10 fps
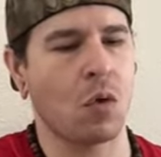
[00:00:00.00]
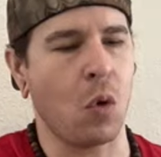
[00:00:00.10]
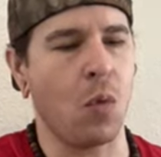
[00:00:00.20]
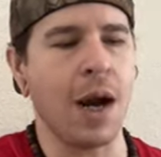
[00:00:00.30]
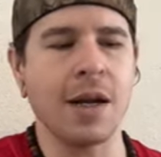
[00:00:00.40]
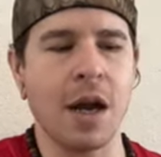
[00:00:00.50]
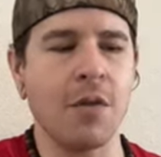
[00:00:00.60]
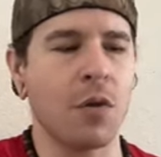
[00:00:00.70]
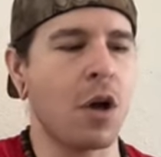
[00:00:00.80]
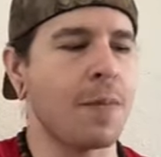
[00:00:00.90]
Right now,
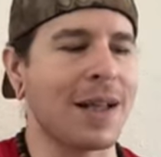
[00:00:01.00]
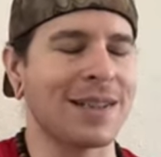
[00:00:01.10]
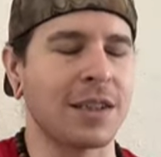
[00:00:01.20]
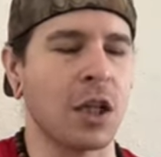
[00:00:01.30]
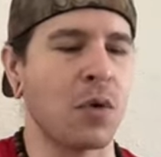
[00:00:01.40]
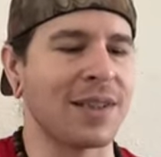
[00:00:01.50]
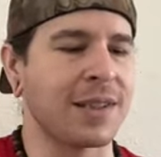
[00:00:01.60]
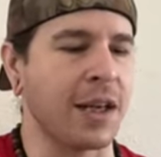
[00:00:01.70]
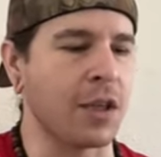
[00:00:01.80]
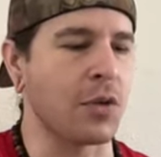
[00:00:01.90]
they're all about slow and
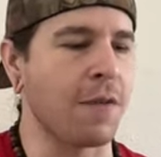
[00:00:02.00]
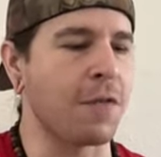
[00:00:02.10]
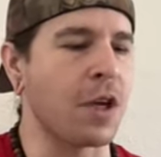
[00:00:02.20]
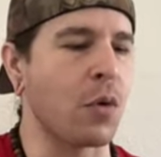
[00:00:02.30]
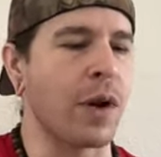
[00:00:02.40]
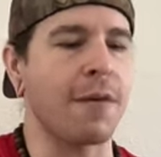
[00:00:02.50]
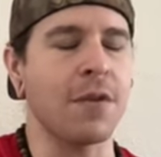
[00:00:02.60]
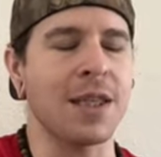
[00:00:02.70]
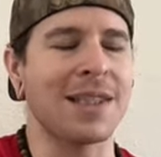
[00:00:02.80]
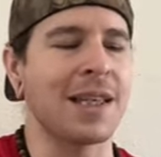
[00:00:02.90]
steady. So I feel like whatever
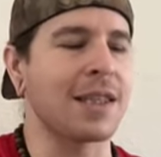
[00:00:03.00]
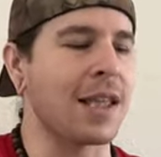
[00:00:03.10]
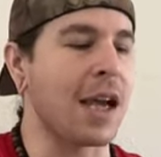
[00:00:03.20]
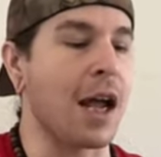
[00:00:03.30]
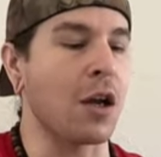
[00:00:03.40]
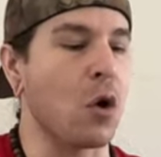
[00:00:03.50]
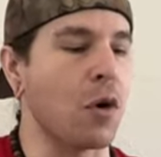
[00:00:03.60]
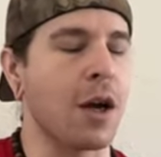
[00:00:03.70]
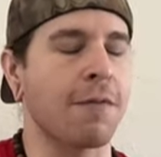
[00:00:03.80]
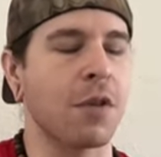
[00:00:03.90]
this is that they got
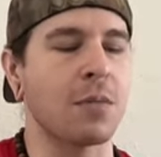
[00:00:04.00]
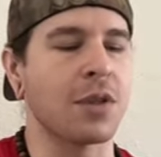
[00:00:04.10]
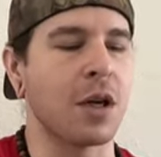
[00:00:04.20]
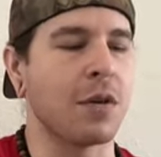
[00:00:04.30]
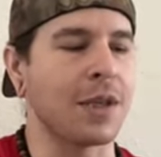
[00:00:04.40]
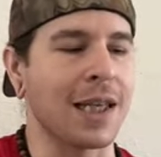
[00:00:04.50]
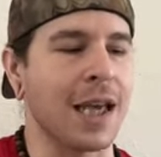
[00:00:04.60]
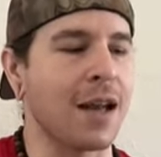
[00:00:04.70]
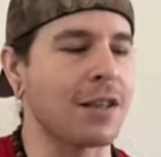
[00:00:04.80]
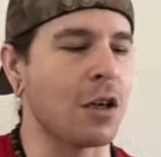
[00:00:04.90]
going on for themselves,
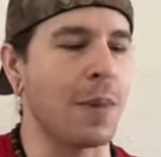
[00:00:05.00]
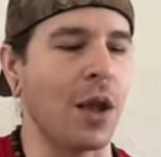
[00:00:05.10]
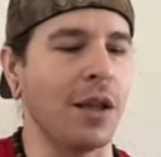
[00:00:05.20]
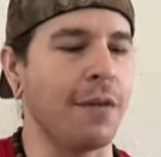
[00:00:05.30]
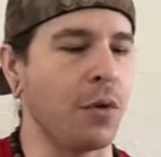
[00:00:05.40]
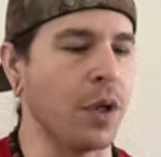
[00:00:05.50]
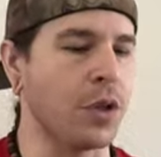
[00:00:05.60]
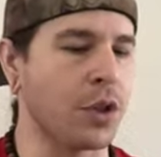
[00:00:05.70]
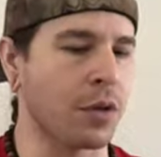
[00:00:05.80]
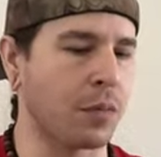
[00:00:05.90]
again, it's all about
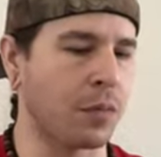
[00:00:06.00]
leverage.